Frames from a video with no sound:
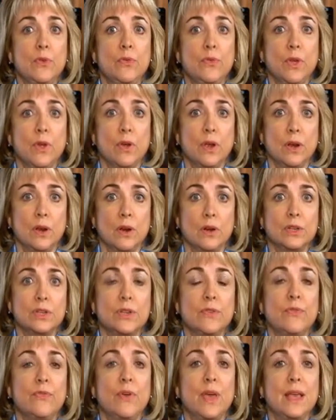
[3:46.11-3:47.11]
fear alert
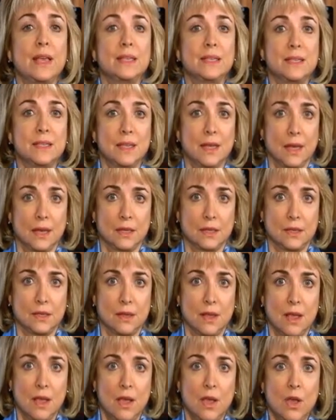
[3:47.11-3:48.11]
to phase 6,